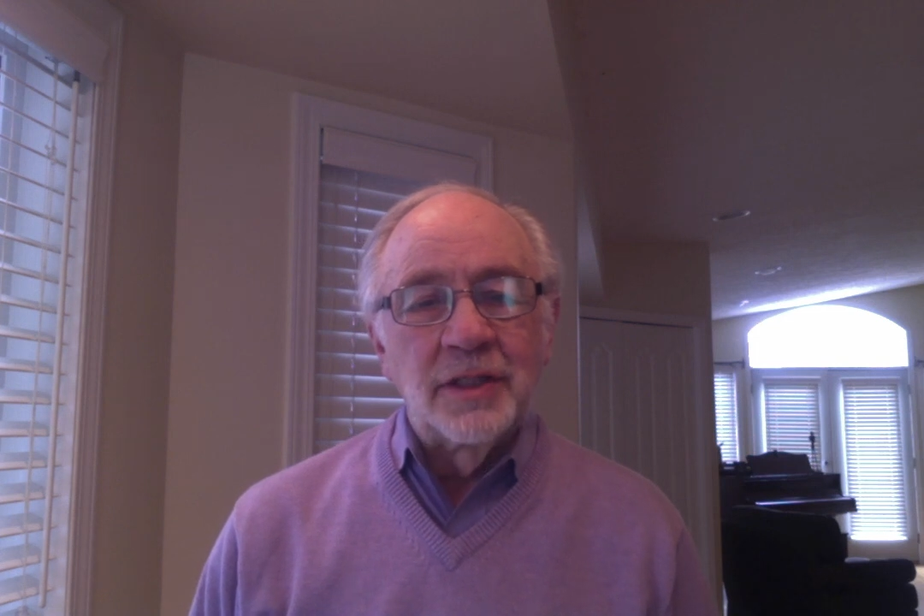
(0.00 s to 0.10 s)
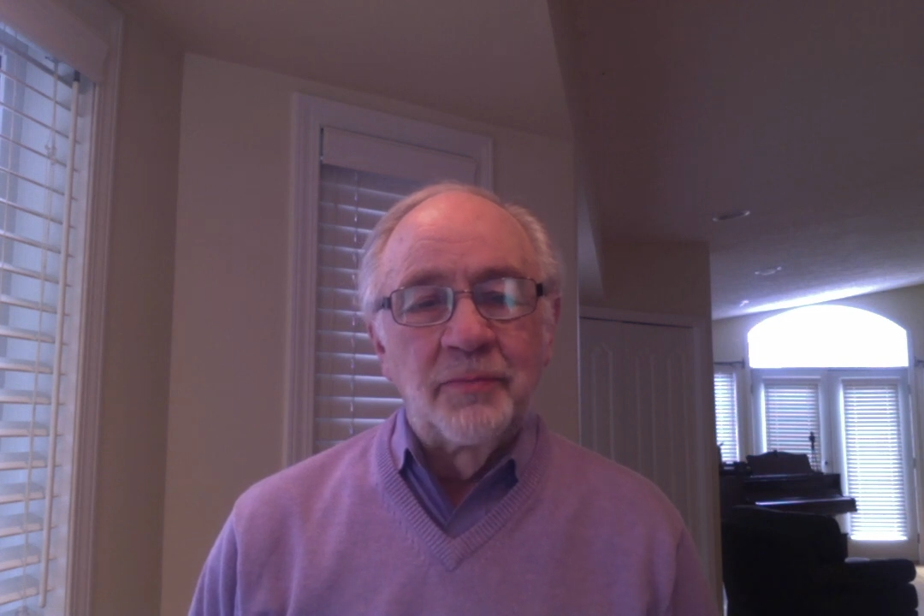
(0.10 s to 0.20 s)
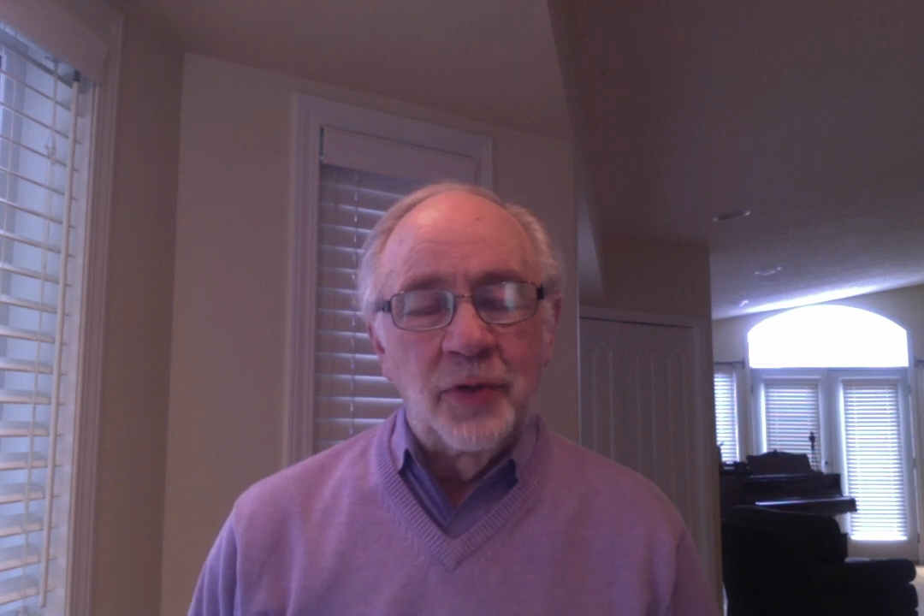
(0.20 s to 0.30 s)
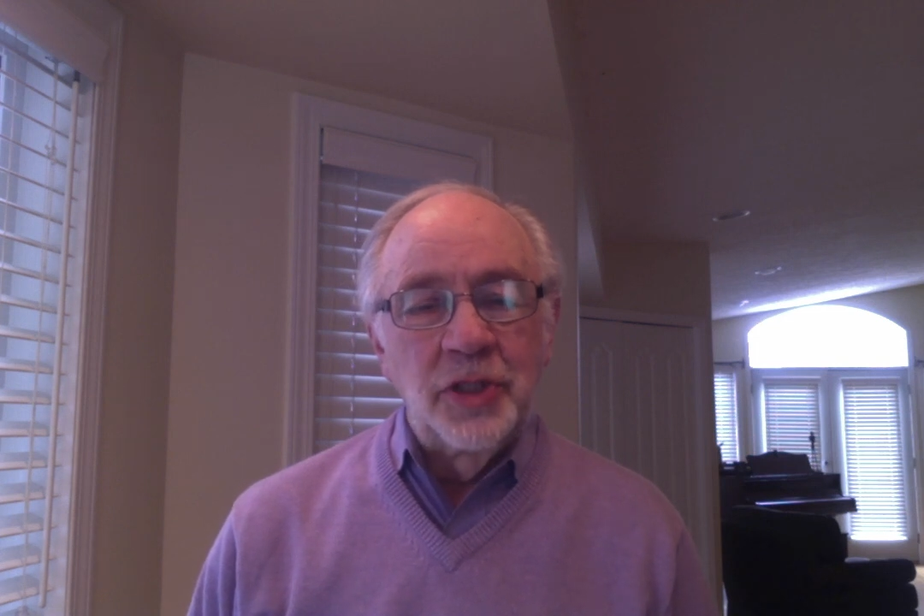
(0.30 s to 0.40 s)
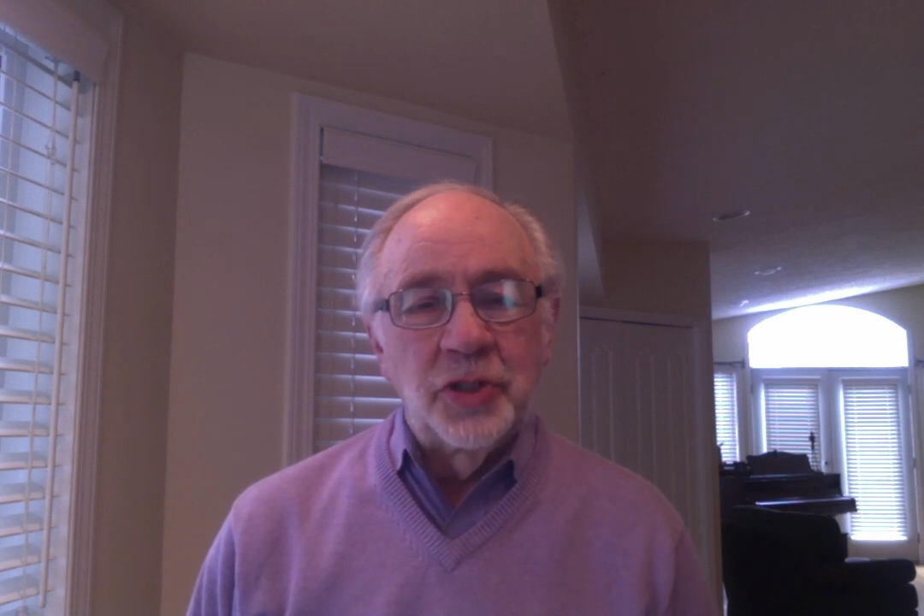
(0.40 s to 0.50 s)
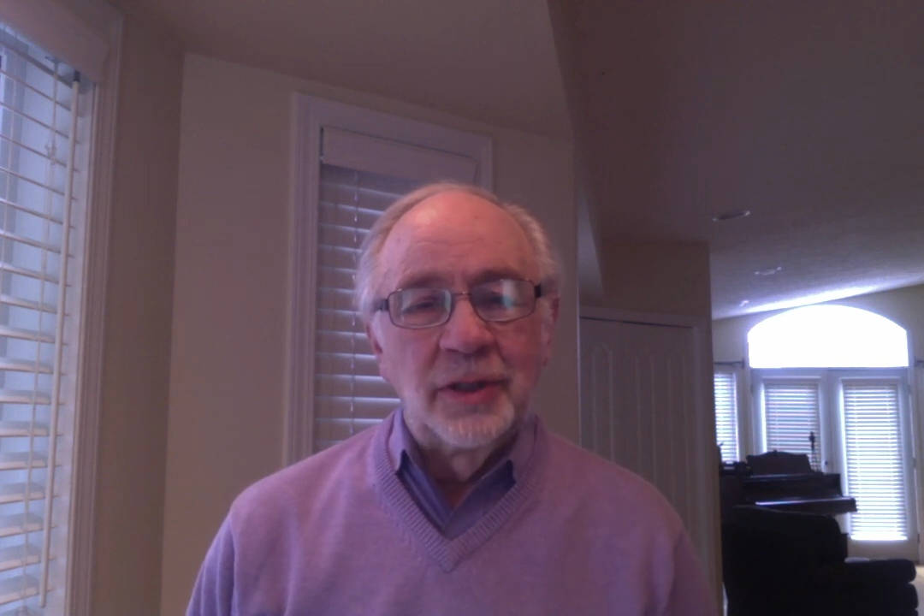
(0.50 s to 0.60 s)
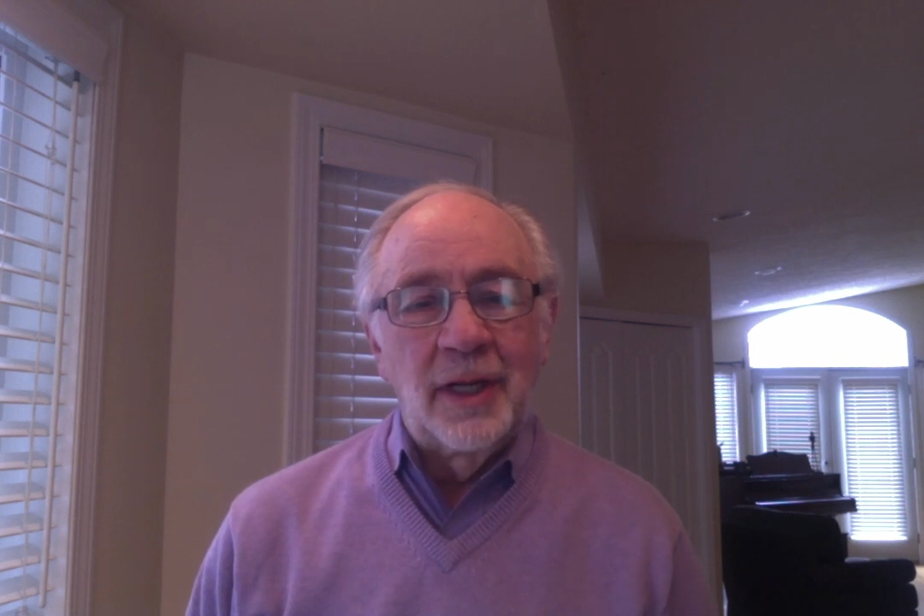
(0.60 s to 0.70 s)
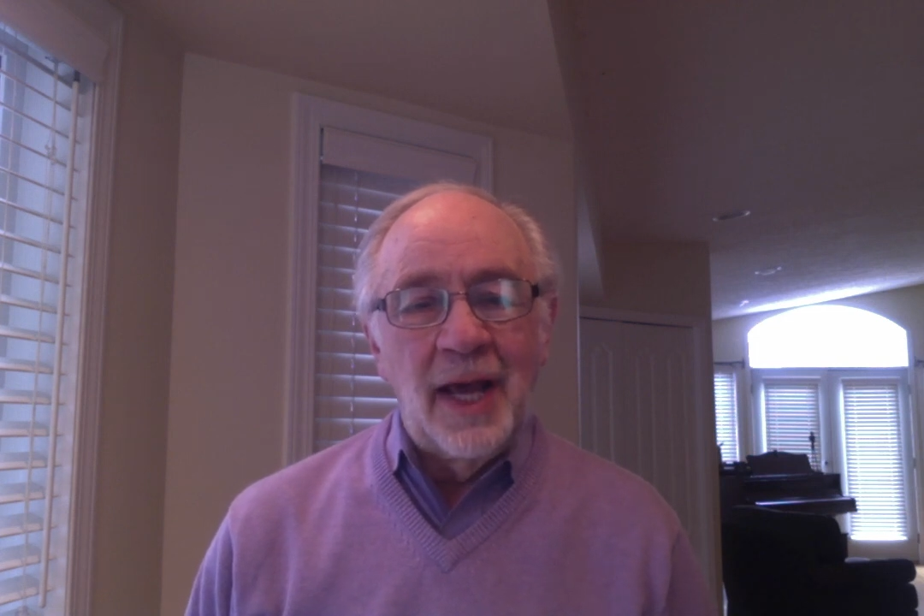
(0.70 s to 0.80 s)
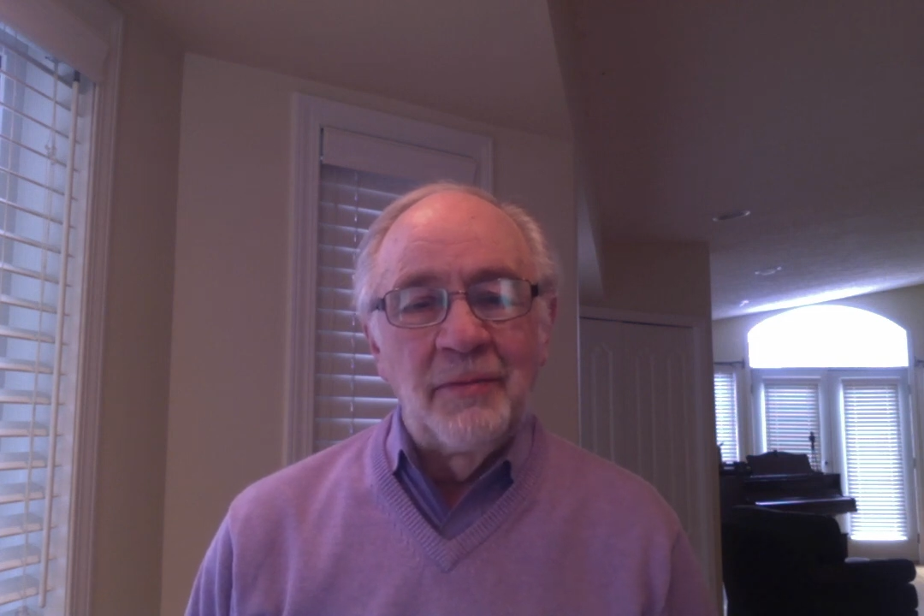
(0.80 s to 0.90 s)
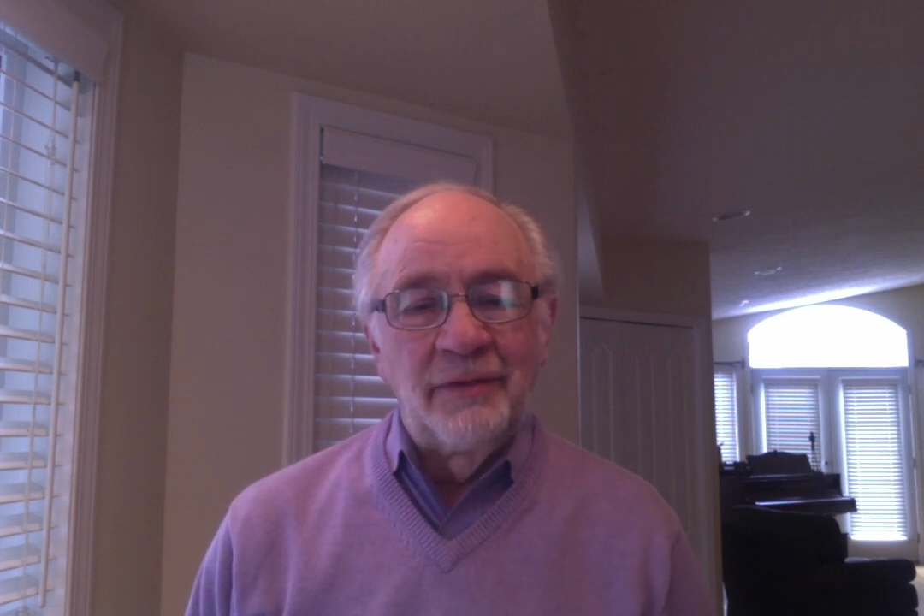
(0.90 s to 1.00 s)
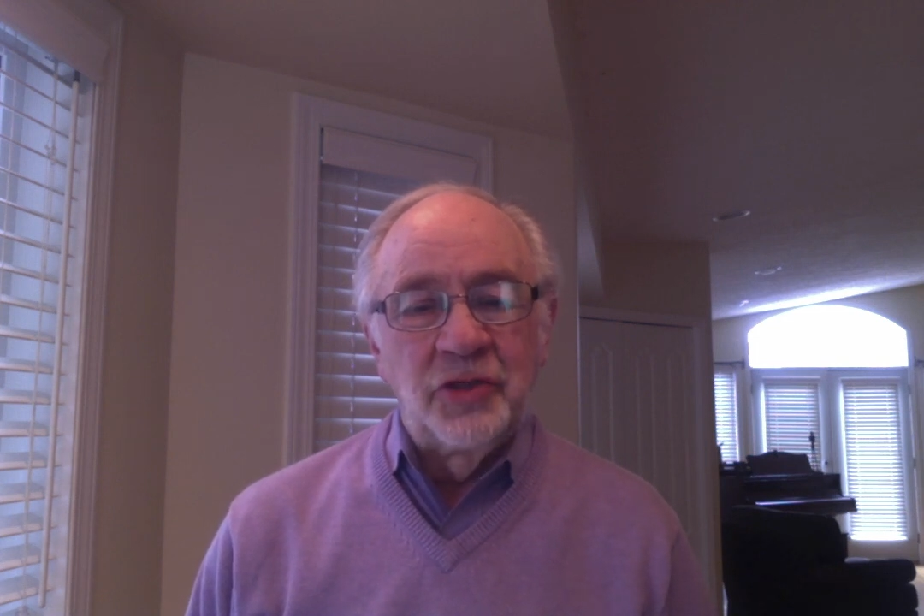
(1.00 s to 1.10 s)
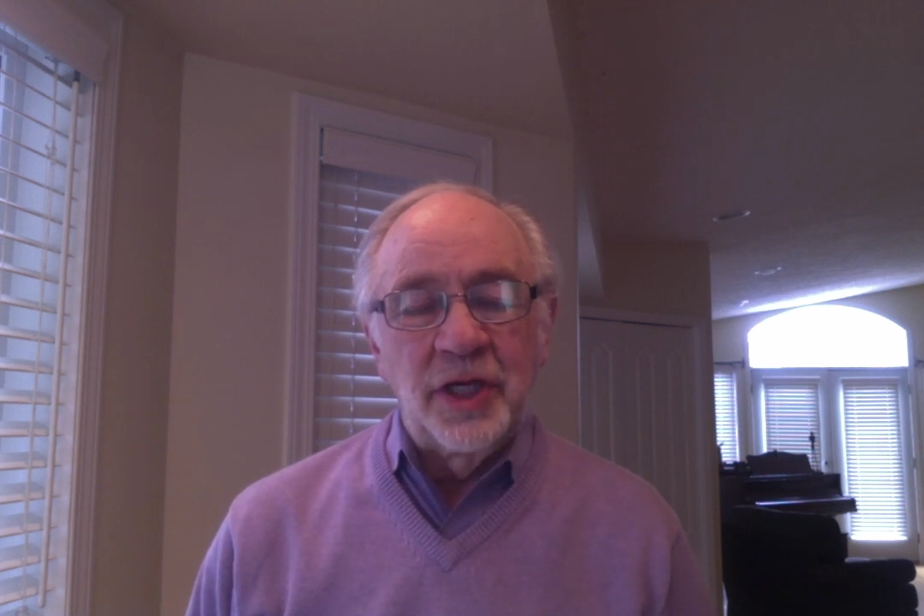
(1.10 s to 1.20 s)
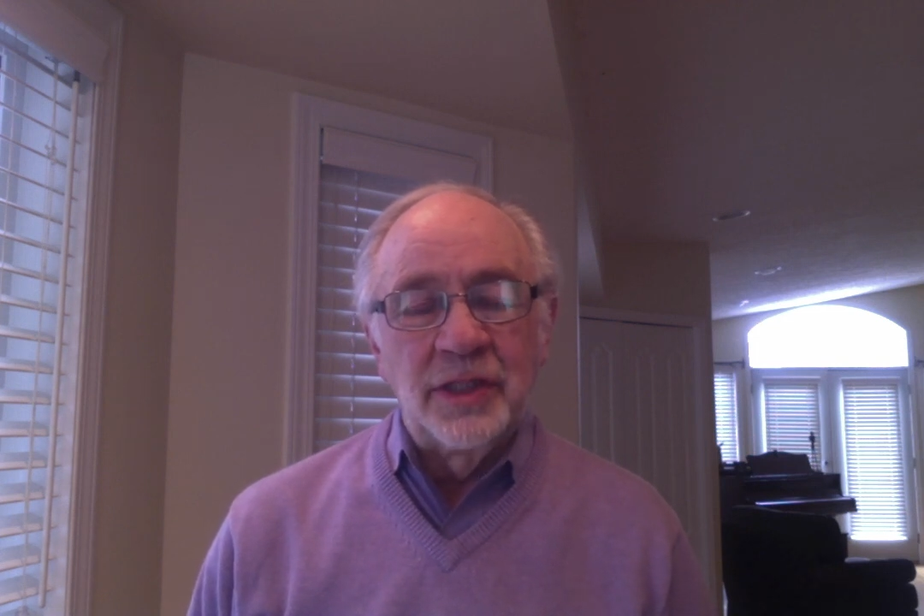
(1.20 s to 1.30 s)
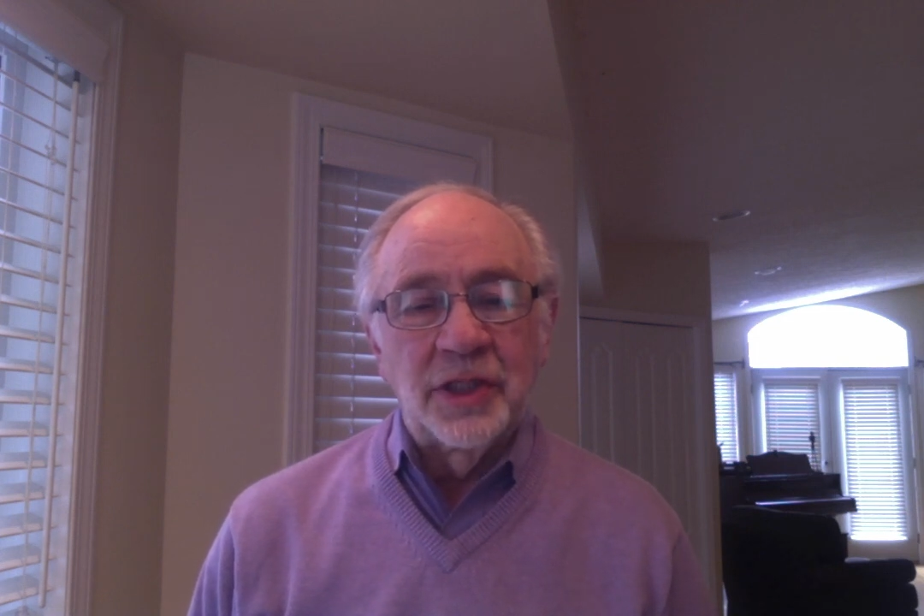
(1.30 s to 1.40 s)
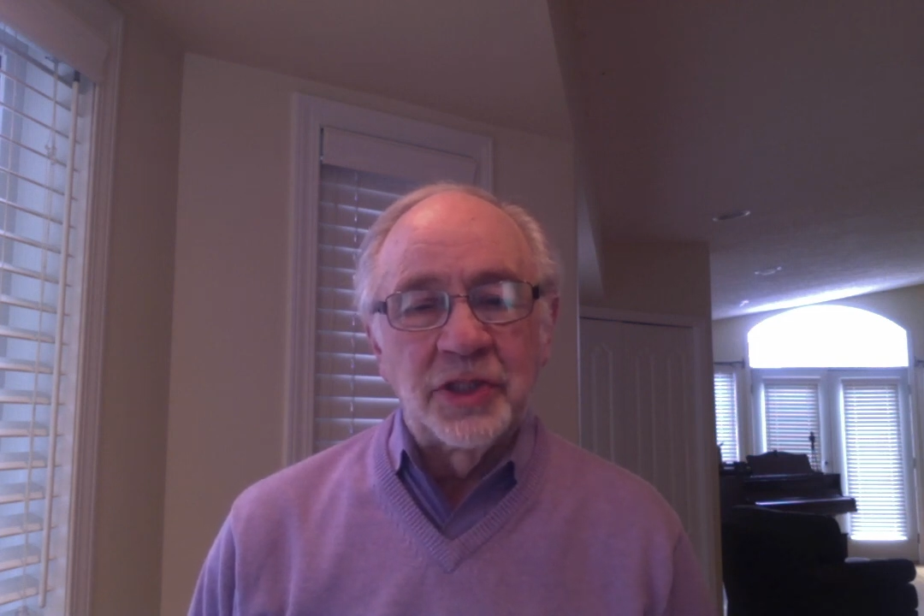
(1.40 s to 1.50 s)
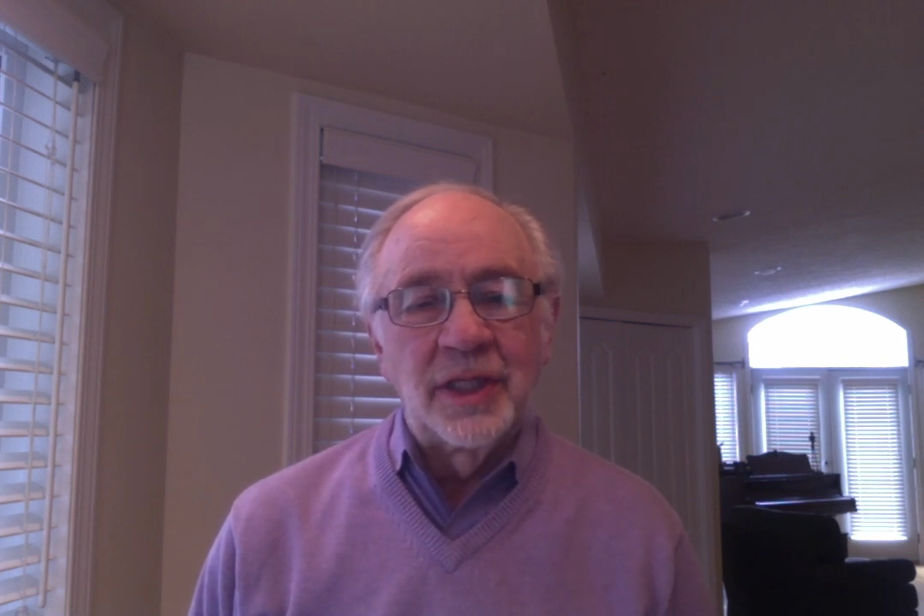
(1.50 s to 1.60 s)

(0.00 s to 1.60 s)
to preach in the name of Jesus,